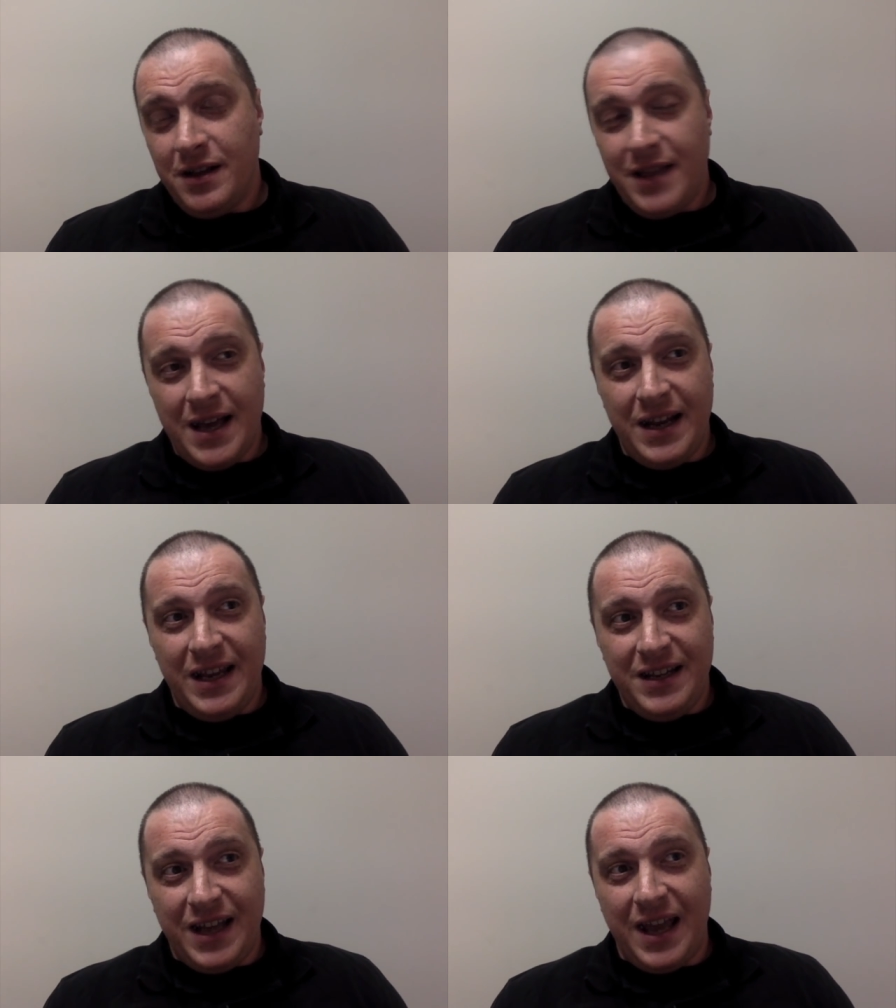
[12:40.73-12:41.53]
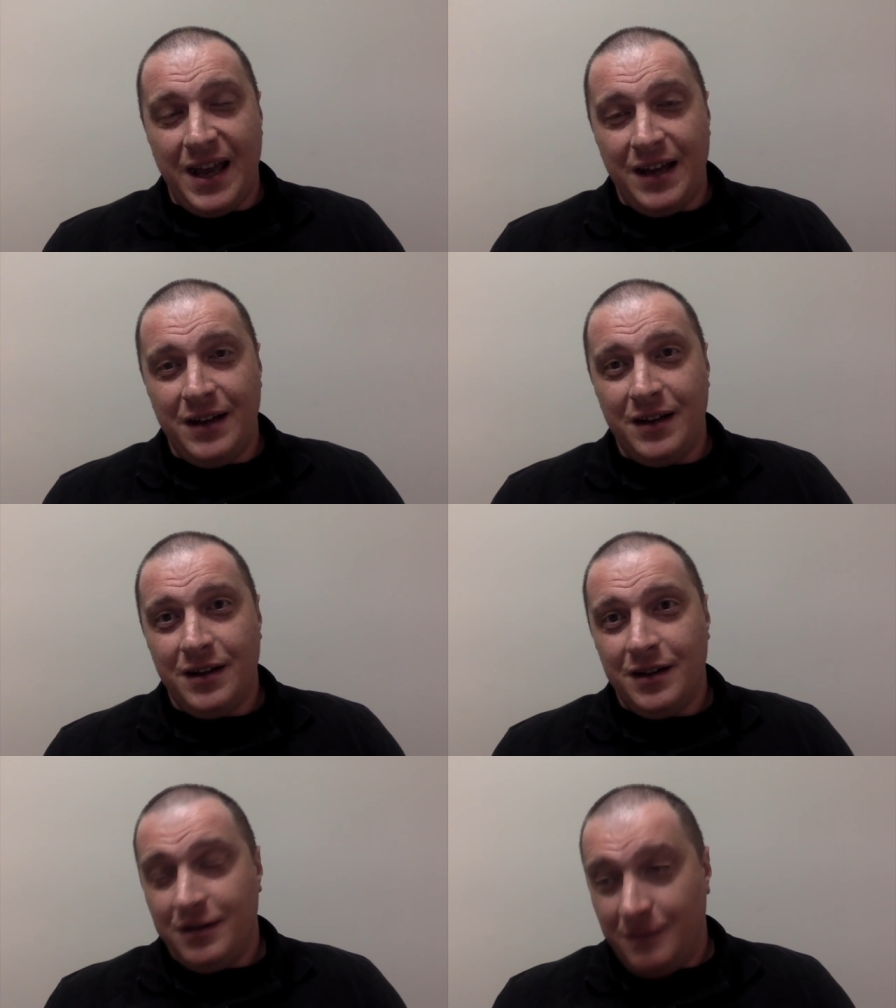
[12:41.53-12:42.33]
that it can
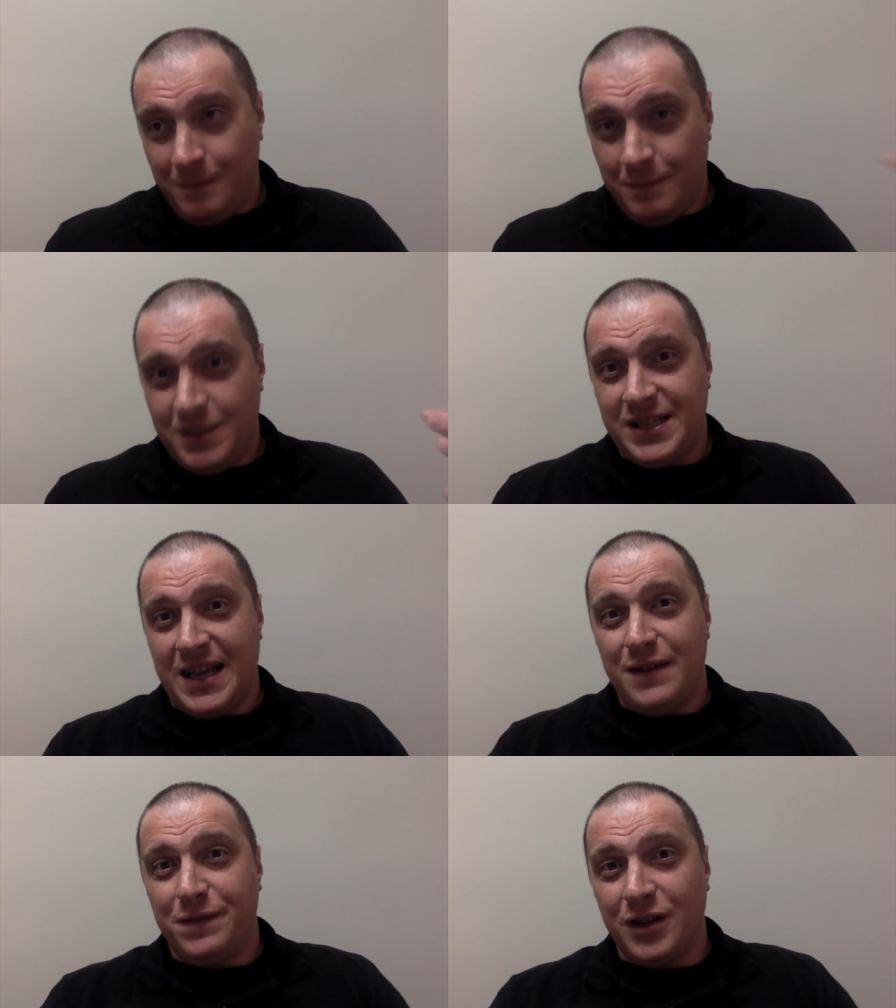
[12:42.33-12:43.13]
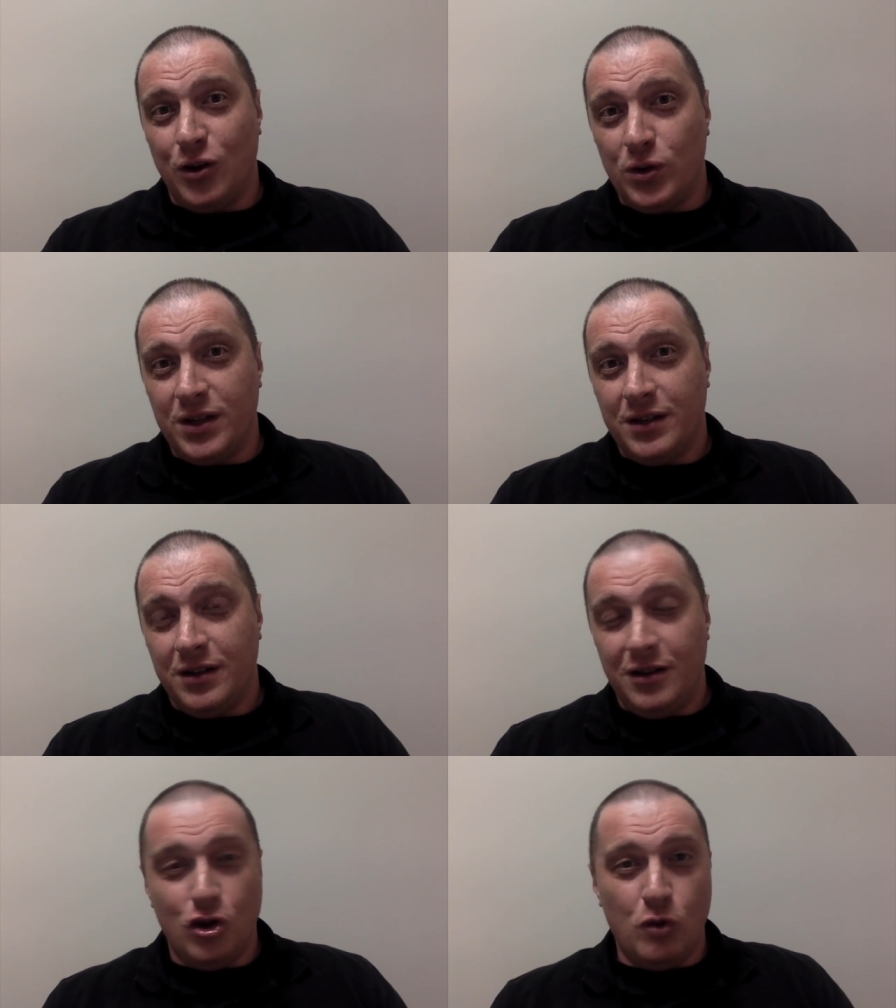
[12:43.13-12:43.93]
stay afloat
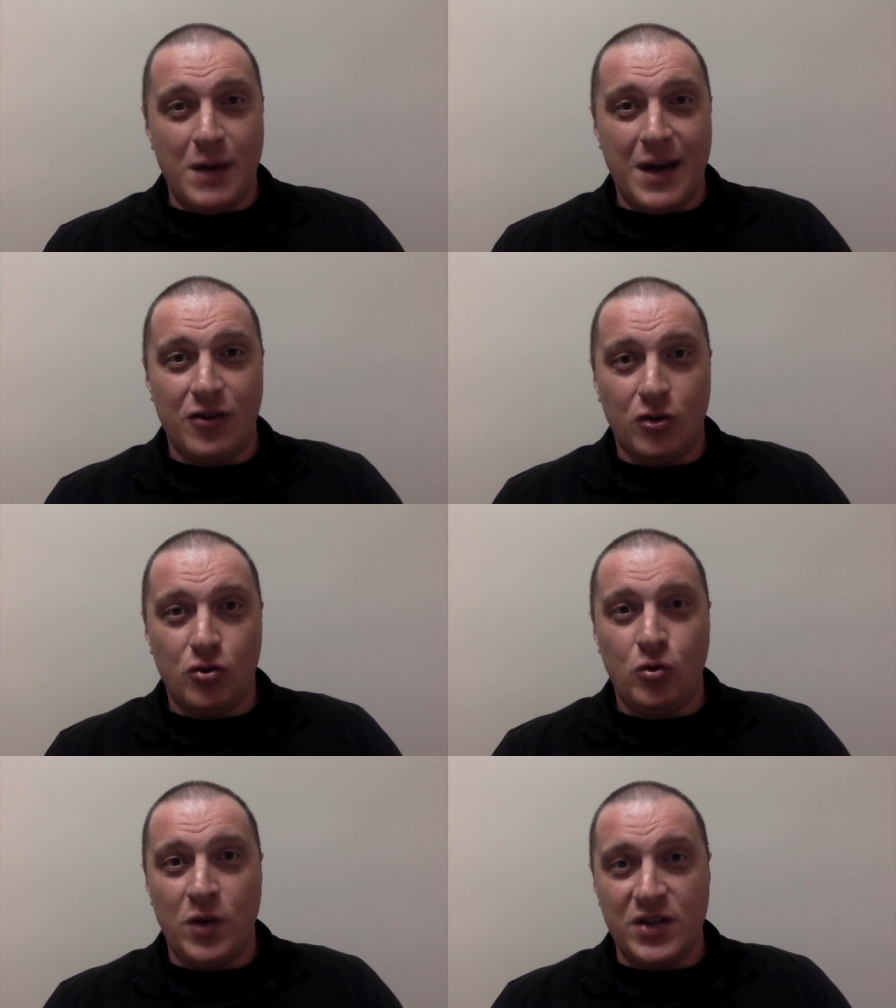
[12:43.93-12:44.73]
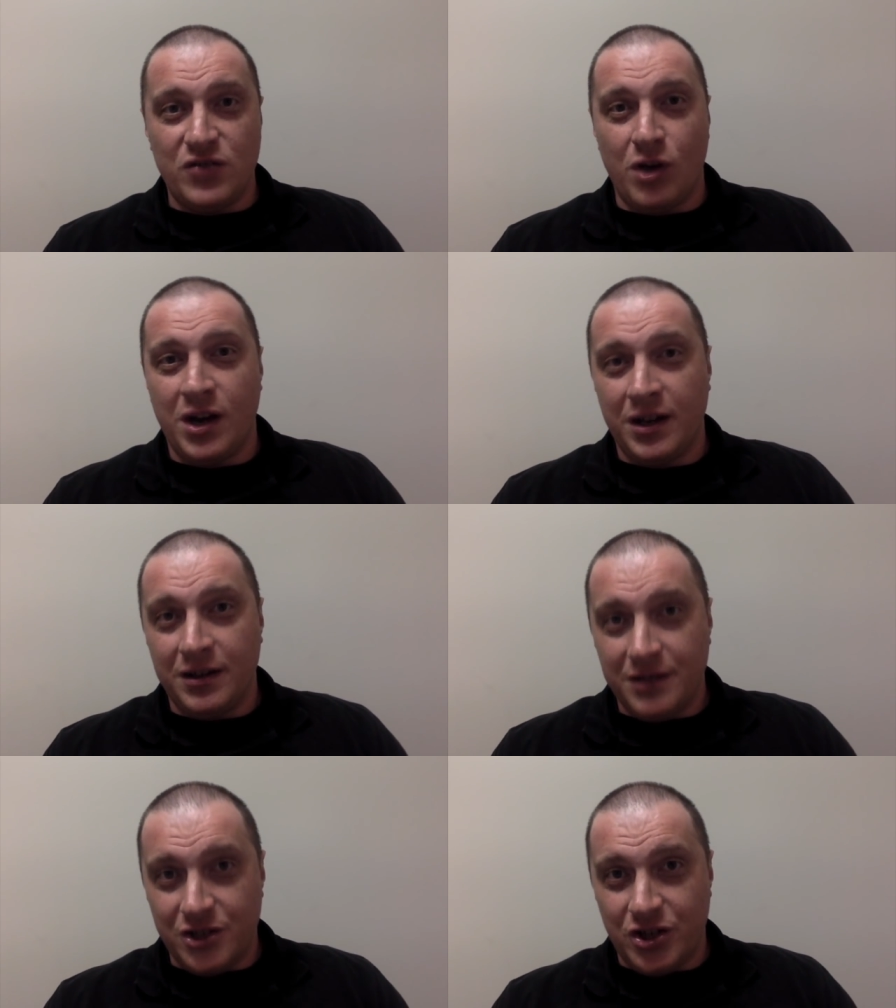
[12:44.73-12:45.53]
no matter who is
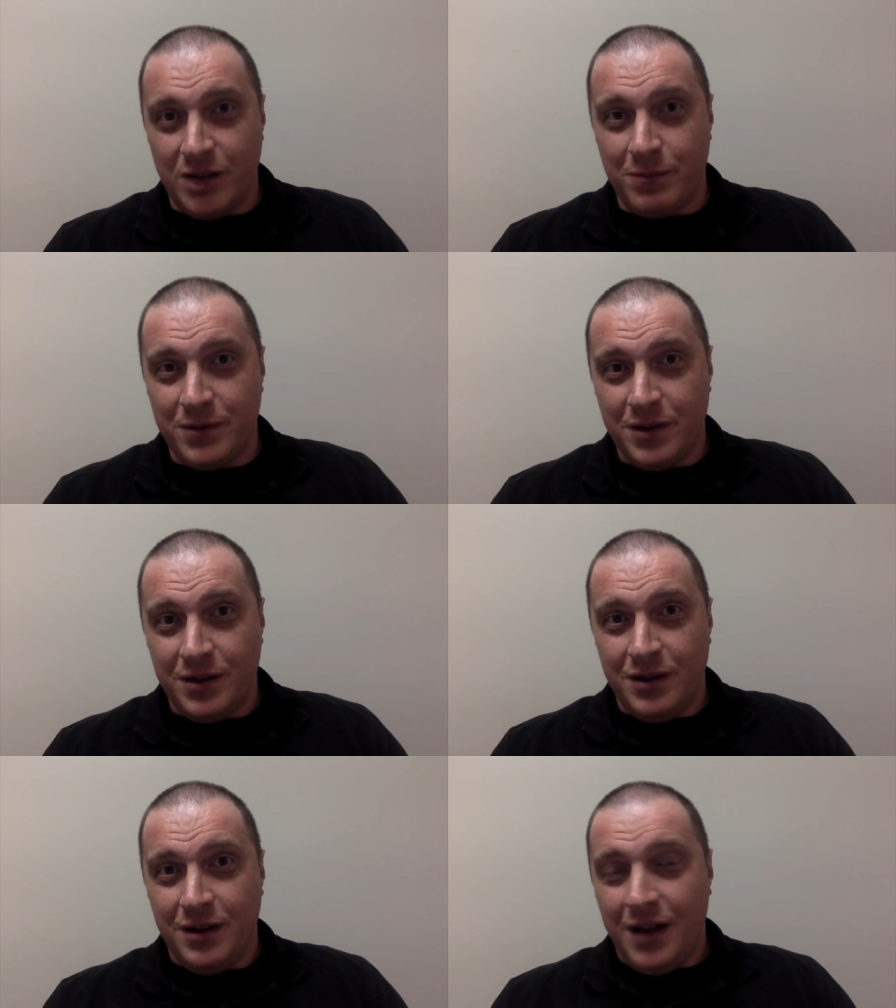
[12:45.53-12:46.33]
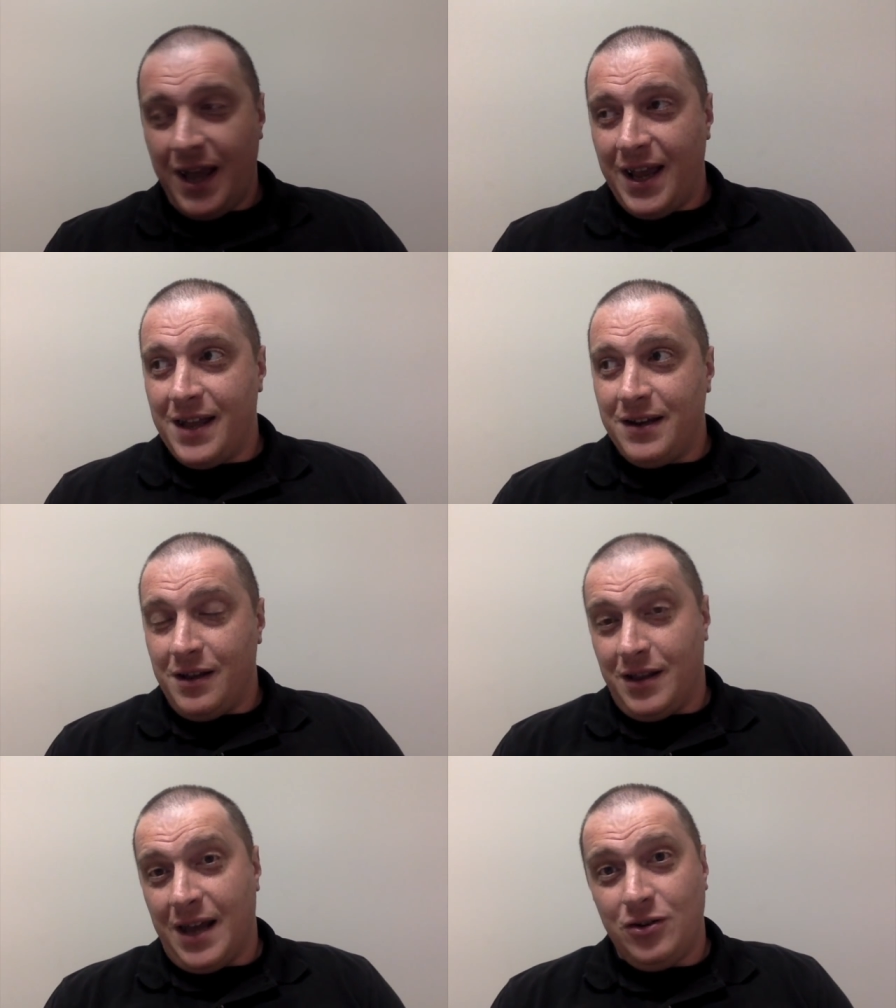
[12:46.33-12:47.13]
running the ship. And
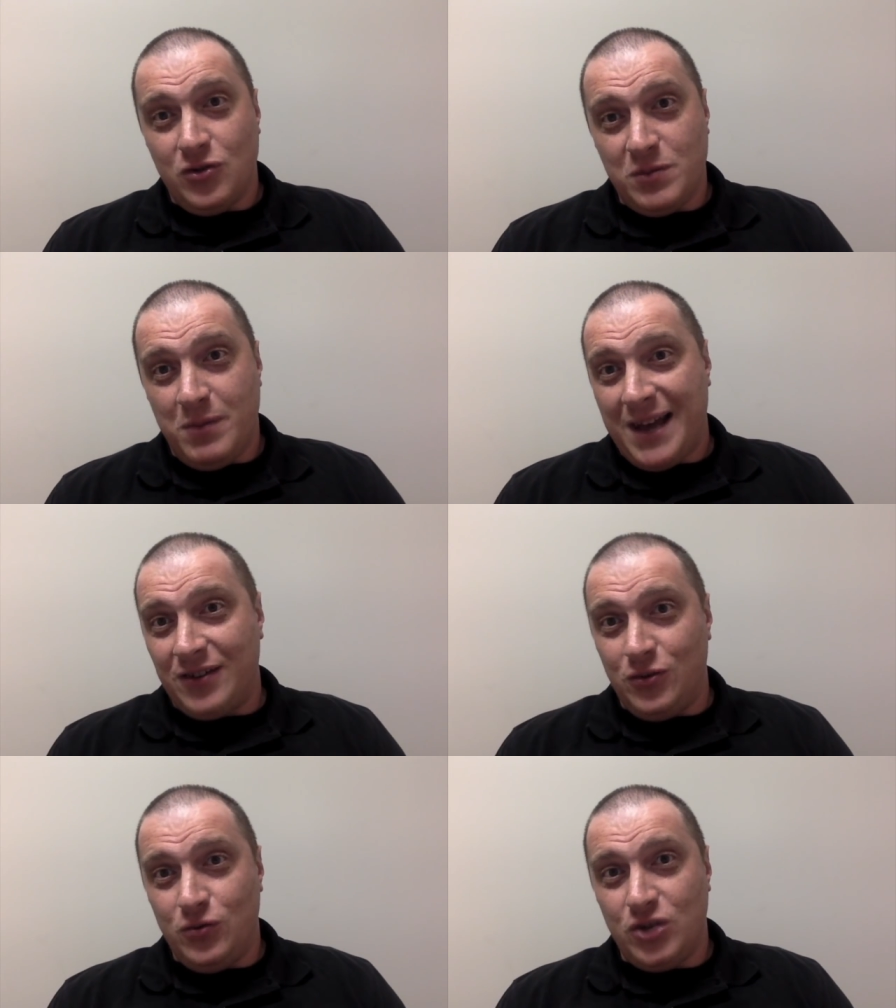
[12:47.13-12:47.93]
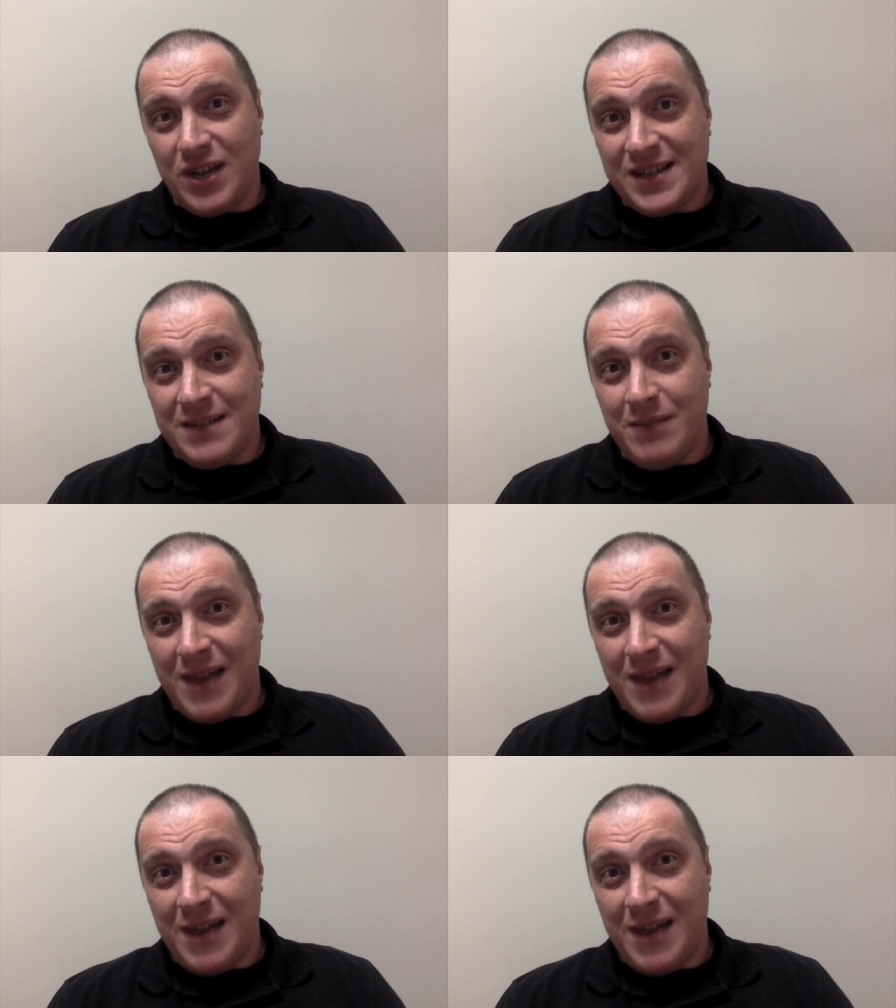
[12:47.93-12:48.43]
that goes back to checks and